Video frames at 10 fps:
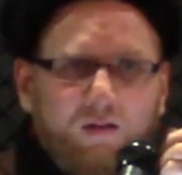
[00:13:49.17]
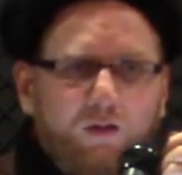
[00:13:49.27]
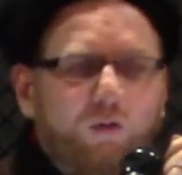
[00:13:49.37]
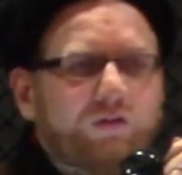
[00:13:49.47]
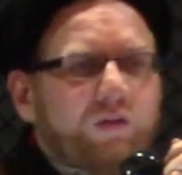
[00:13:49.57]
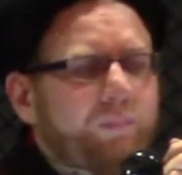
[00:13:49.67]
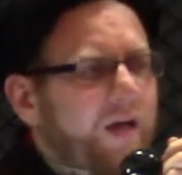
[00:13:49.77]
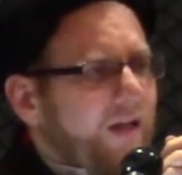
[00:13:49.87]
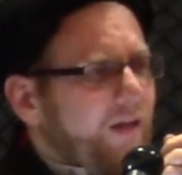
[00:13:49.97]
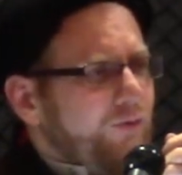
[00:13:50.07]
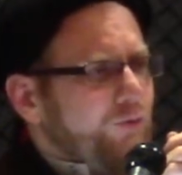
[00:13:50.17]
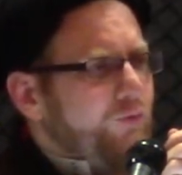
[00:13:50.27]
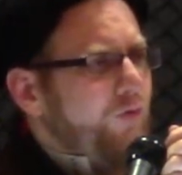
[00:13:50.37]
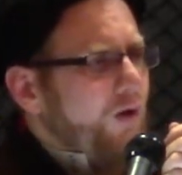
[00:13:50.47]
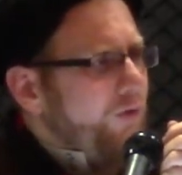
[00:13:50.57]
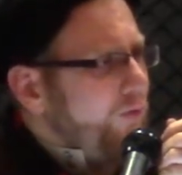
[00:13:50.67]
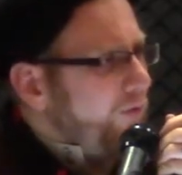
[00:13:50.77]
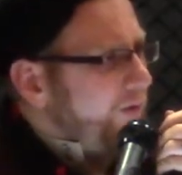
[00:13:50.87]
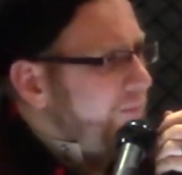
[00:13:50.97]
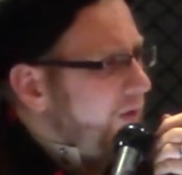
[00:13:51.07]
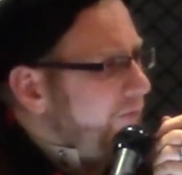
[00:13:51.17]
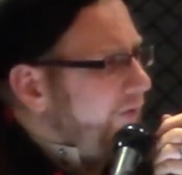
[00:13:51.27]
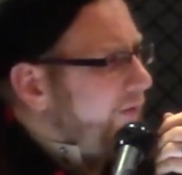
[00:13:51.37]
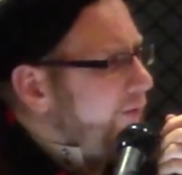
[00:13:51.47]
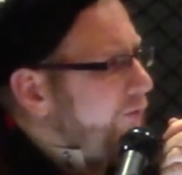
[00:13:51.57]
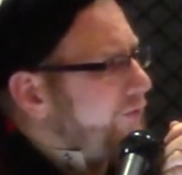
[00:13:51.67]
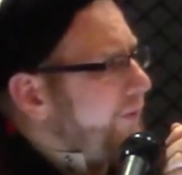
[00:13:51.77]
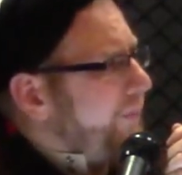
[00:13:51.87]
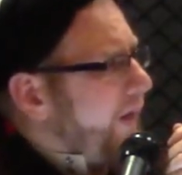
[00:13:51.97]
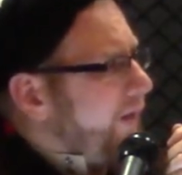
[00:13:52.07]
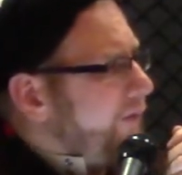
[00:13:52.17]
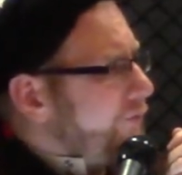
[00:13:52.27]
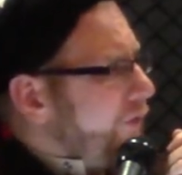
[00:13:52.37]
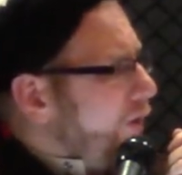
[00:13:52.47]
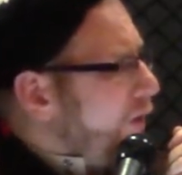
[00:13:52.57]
Those companions who followed the Holy Prophet, those companions